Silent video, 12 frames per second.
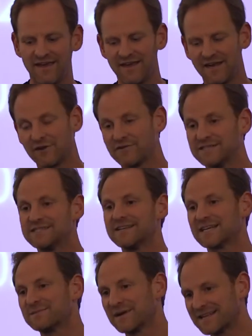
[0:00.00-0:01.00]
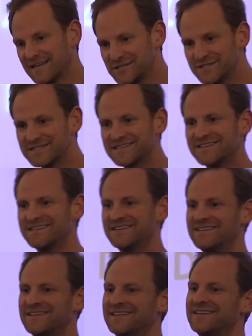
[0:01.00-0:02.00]
It increases expectations.
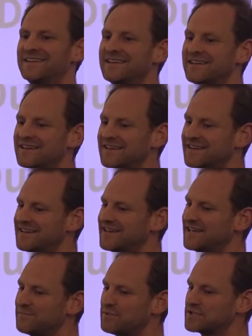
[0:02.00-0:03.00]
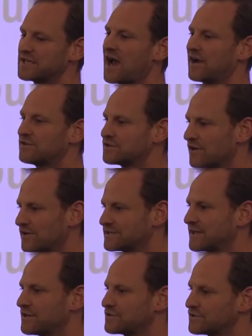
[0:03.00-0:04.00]
It puts higher targets
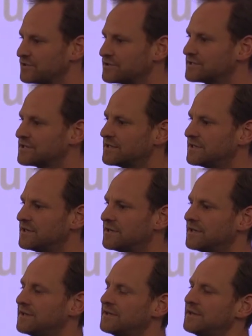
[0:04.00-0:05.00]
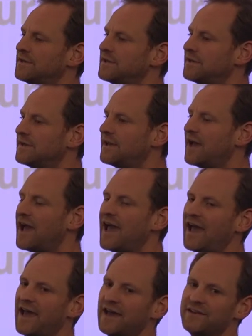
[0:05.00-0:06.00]
on our shoulders
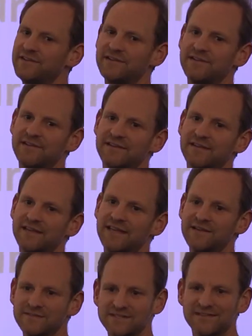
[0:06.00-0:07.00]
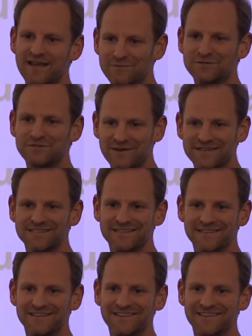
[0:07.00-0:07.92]
and gives us a lot more stress.